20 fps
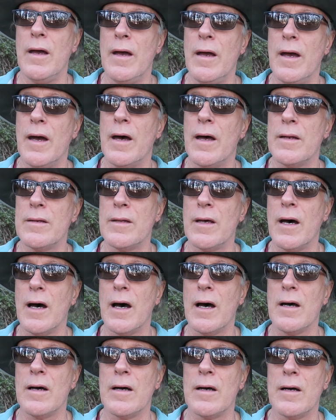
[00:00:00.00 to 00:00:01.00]
And
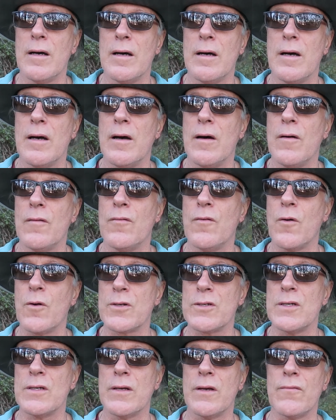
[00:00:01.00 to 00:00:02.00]
uh,
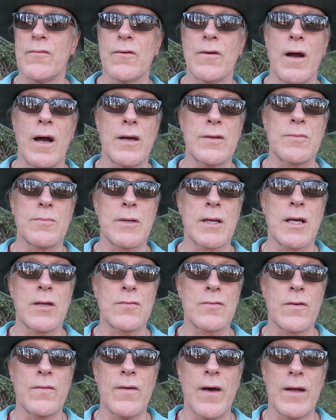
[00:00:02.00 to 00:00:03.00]
fortunately for us,
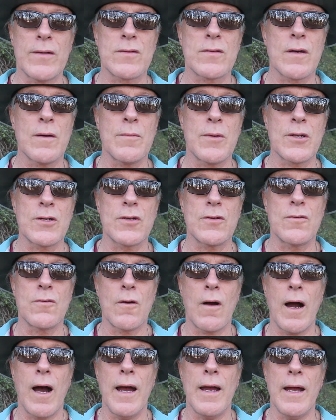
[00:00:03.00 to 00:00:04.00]
because we've had so much
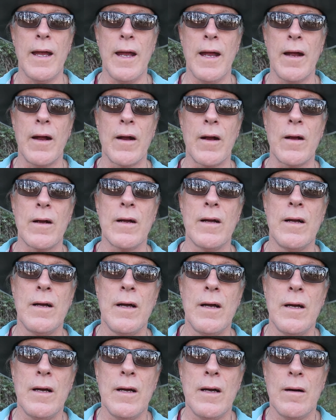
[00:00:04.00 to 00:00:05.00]
dry air
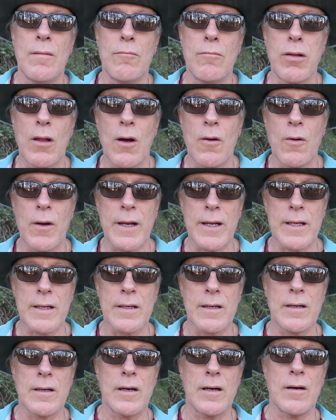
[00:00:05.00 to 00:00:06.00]
blowing
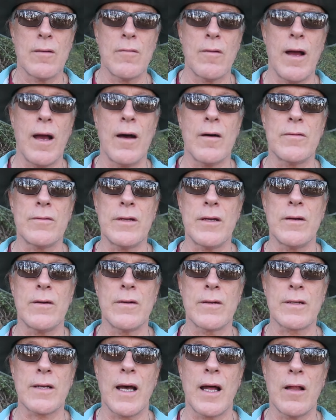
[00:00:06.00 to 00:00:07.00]
around
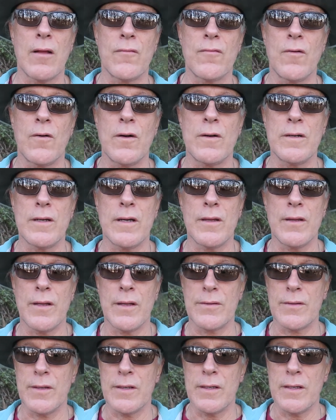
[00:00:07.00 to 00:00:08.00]
here in California,
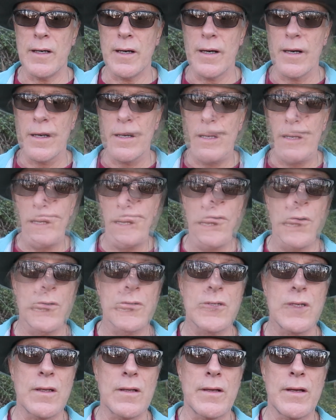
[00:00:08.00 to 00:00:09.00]
that the uh,
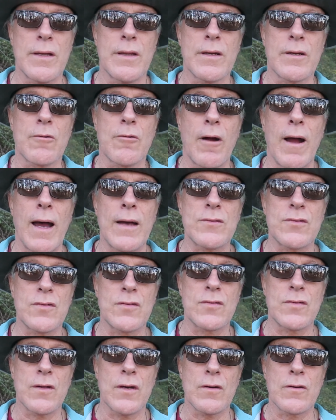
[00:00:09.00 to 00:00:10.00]
fortunately the grass
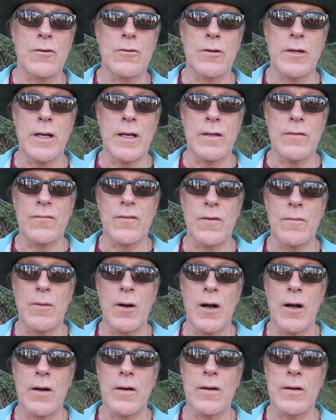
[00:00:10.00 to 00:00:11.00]
is still green from
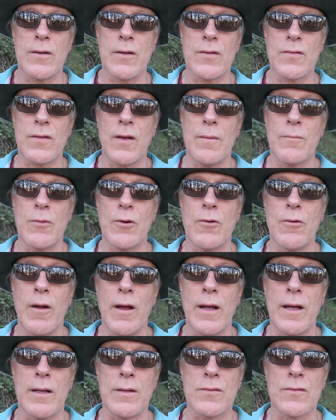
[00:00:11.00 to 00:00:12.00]
our December
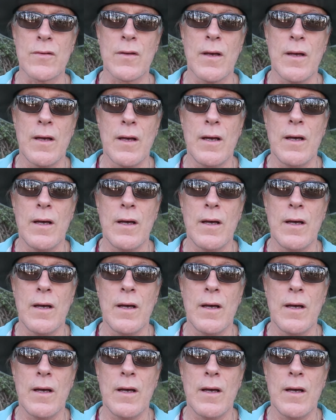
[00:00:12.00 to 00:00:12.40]
rains.